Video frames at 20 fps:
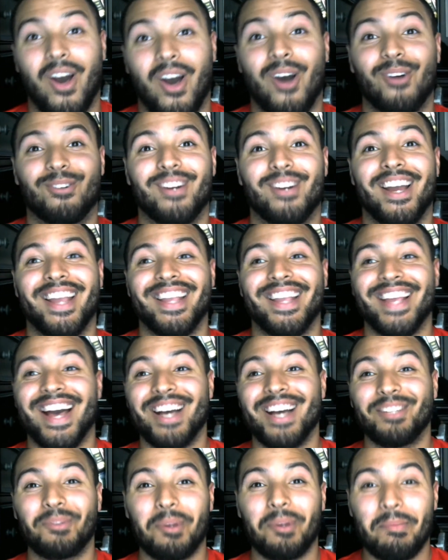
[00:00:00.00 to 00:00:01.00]
Alright
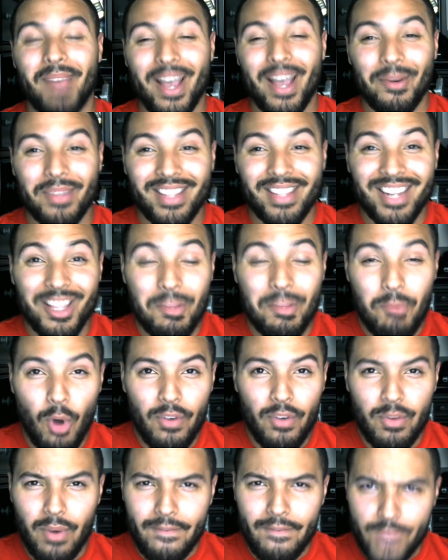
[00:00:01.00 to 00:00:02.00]
guys, we're back with another
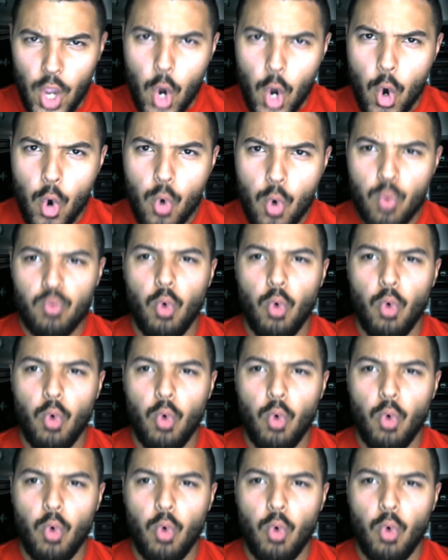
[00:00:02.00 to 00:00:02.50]
movie review!